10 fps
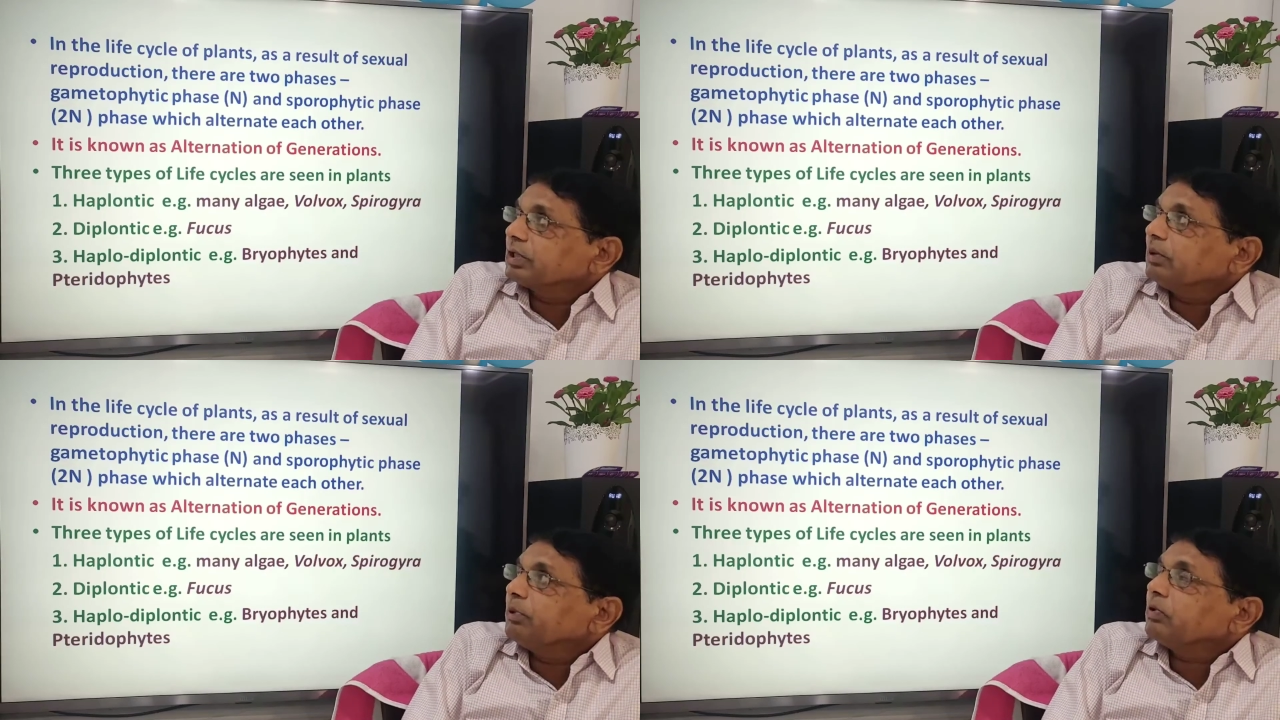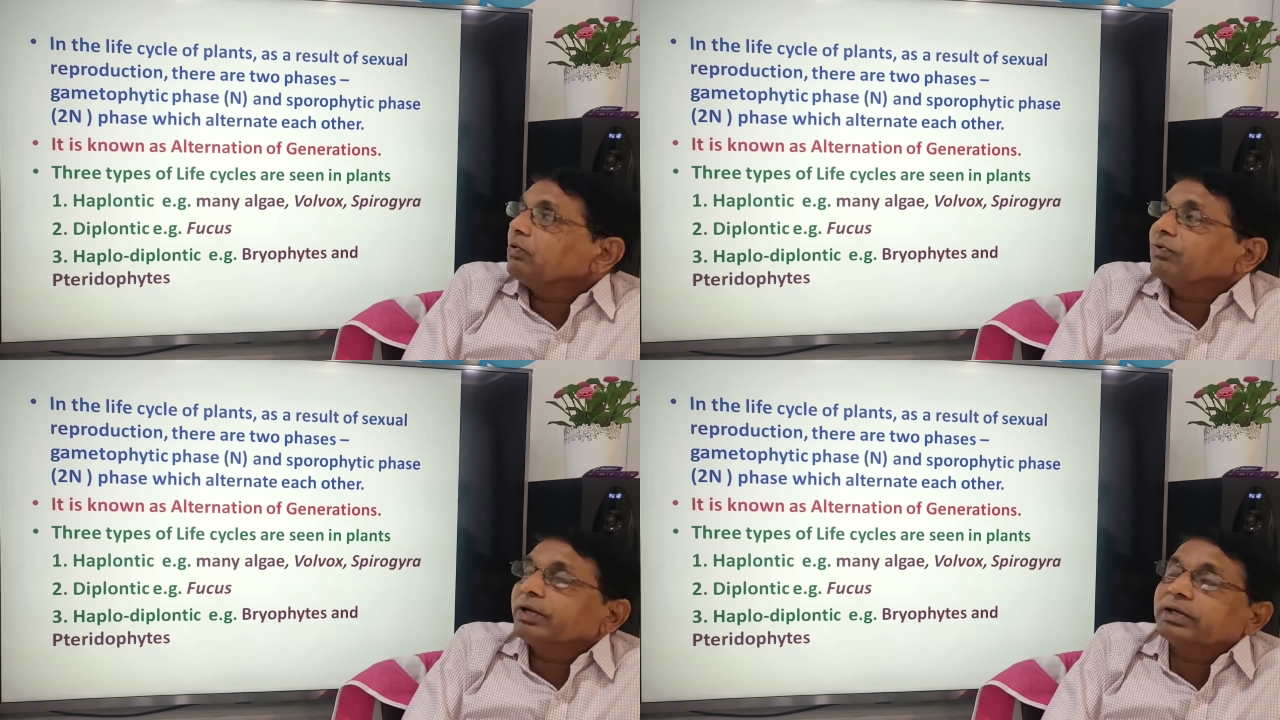
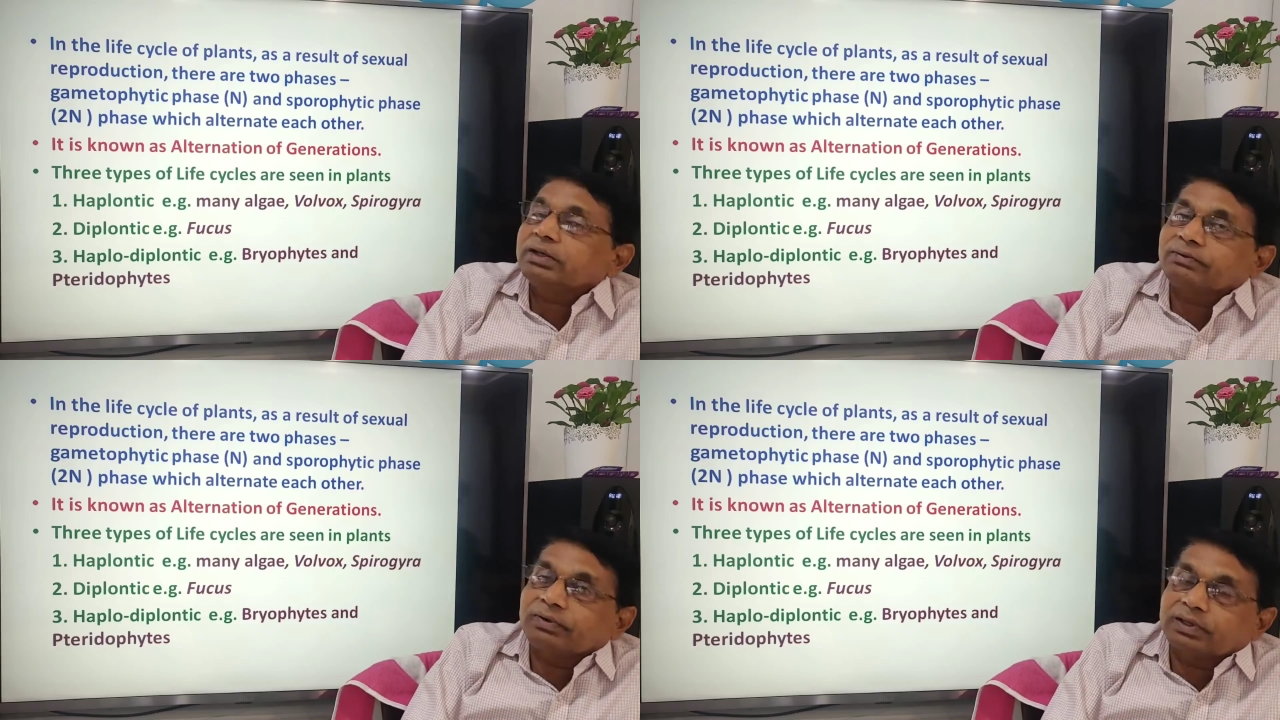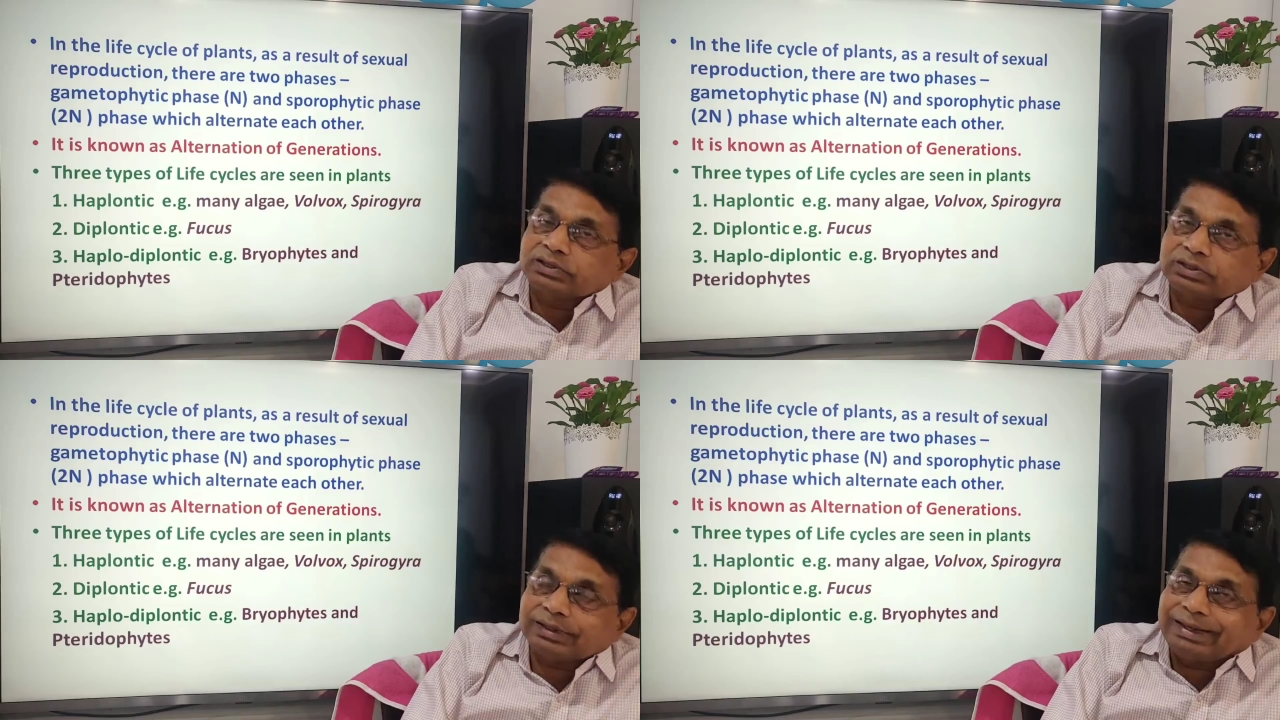gametophytic
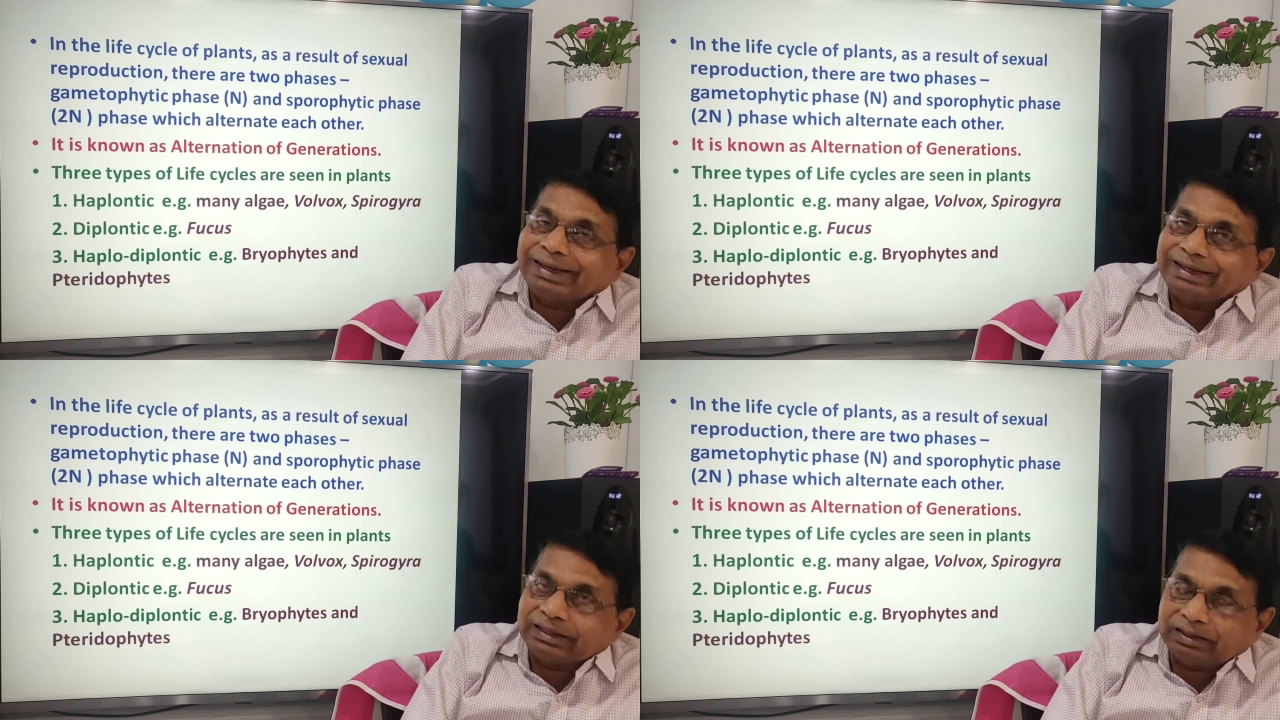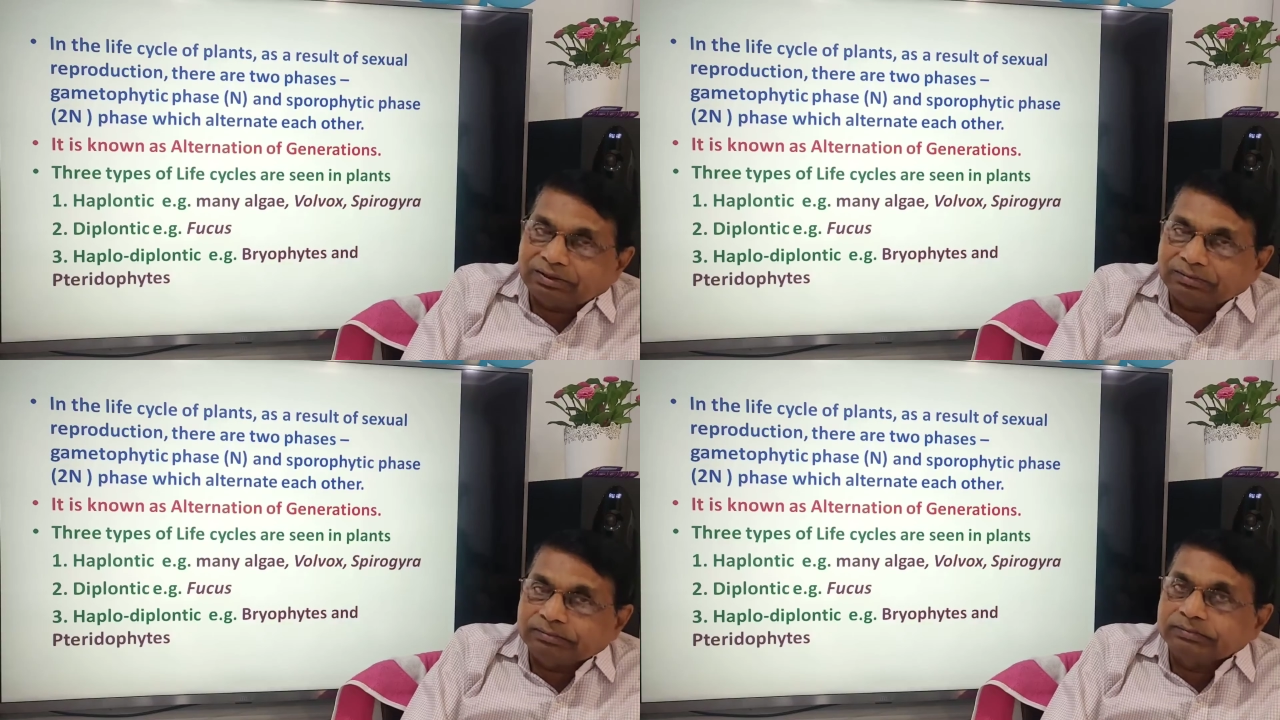phase and